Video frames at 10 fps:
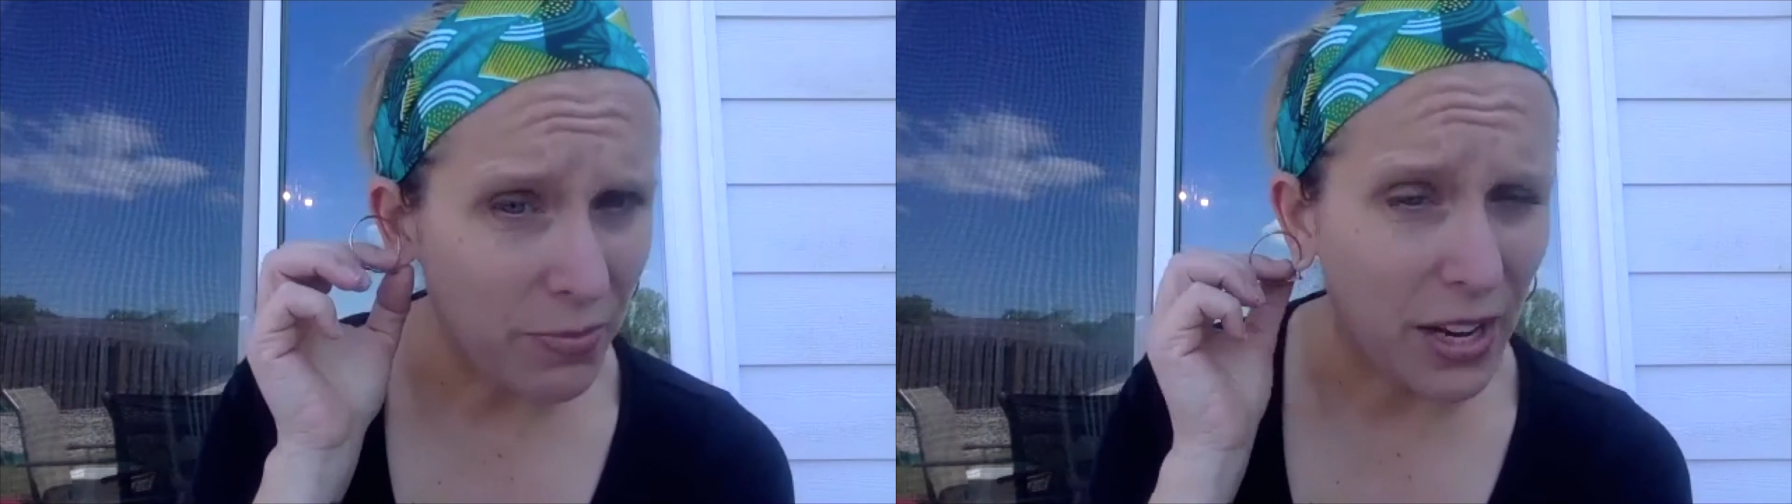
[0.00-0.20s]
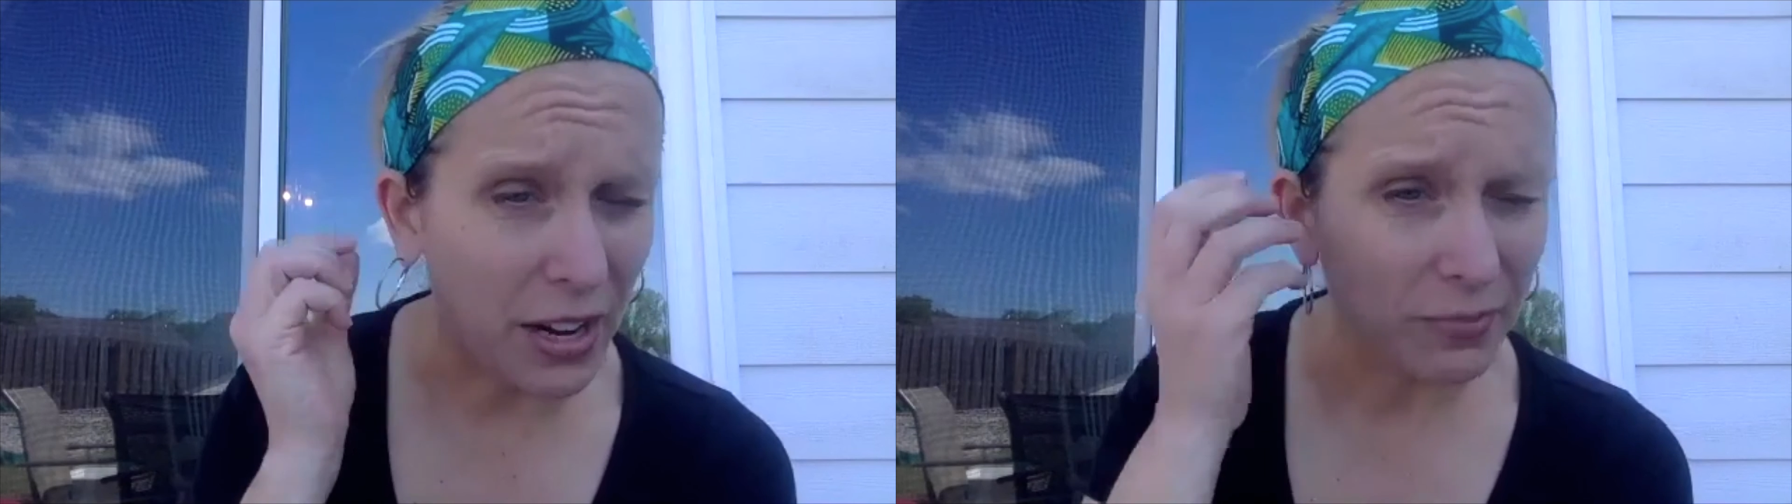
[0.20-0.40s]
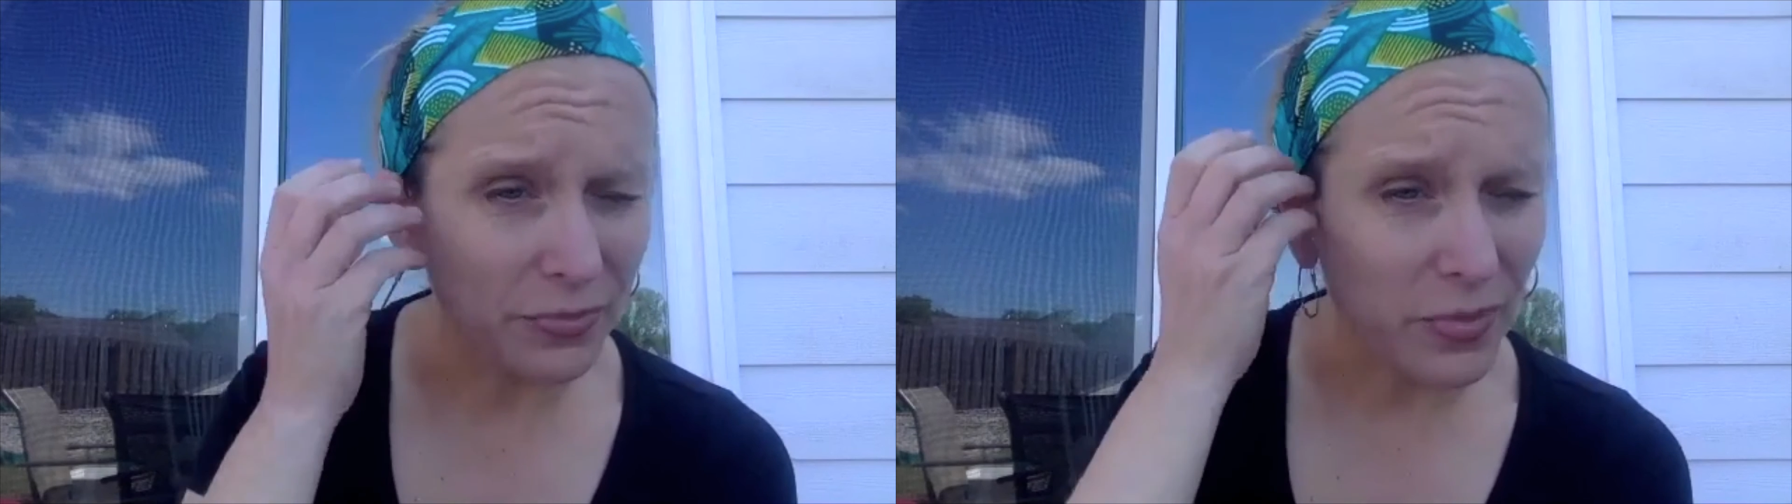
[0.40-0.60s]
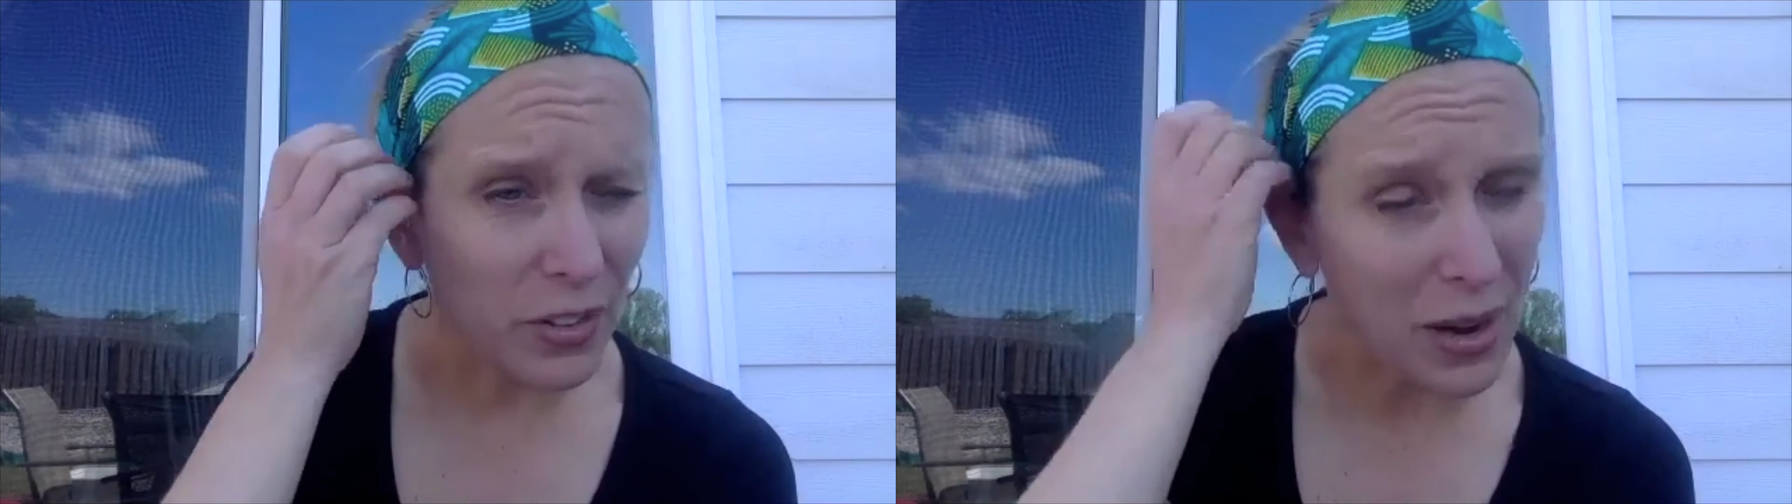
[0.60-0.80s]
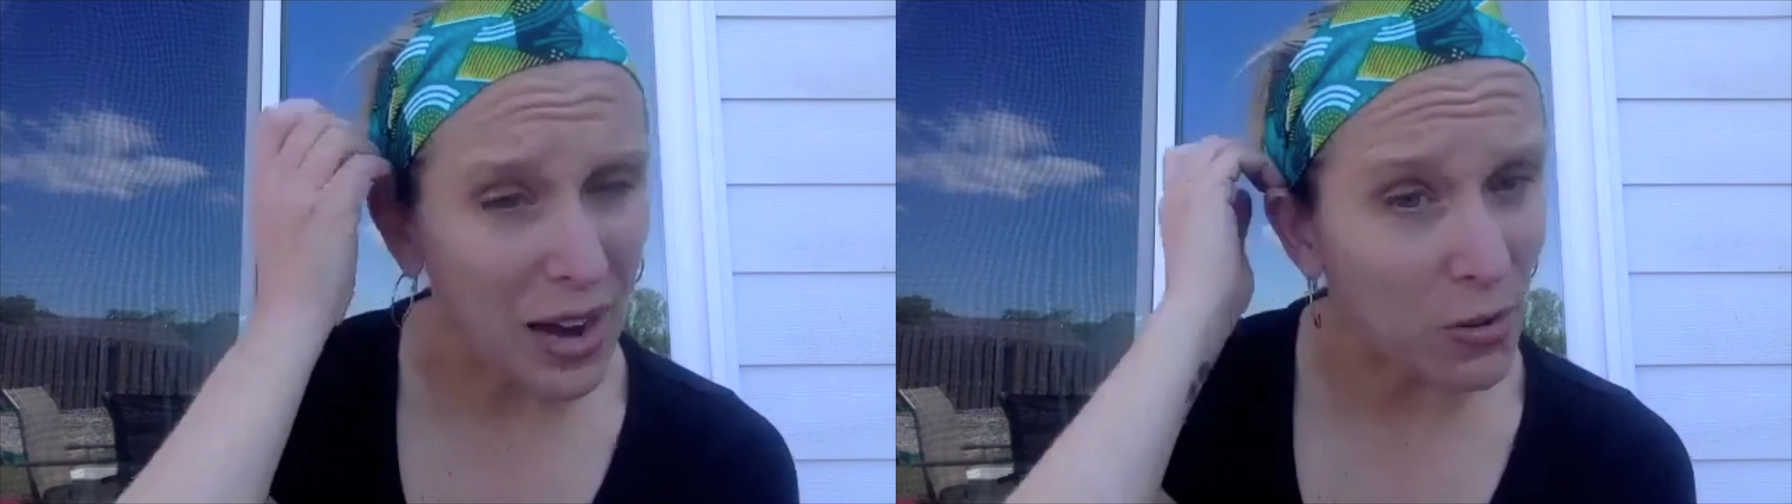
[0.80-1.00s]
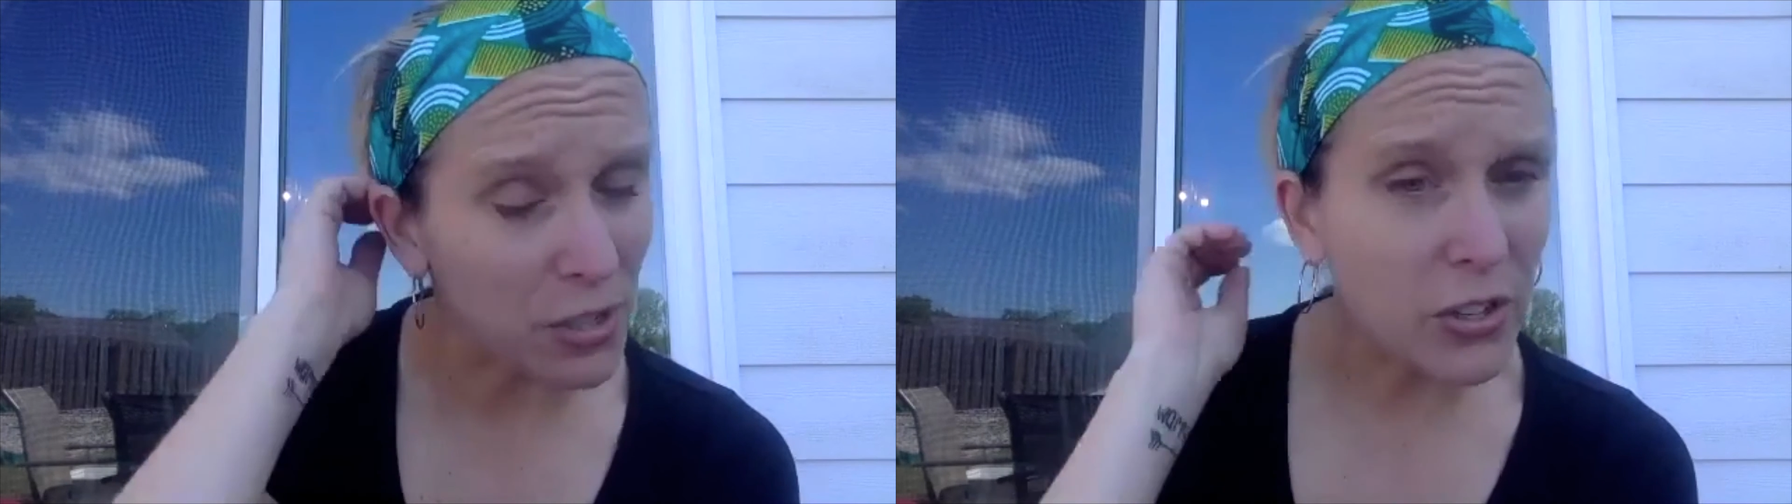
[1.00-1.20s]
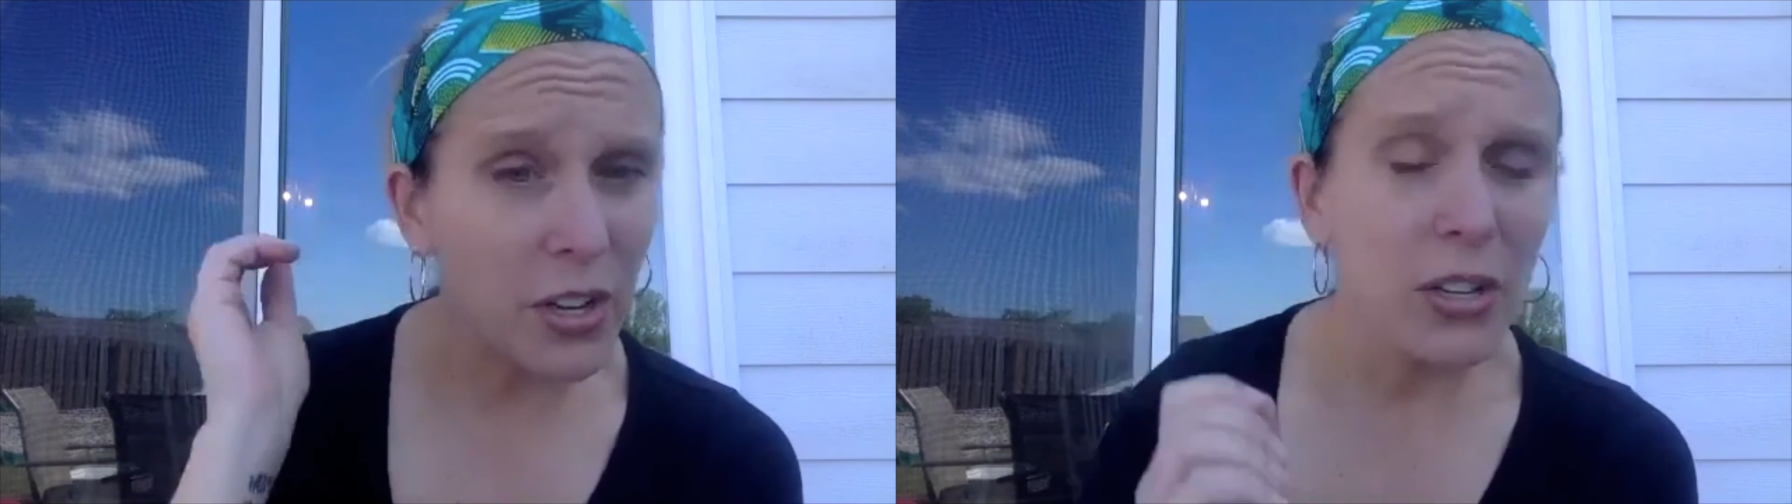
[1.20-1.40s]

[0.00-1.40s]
you know, three hours.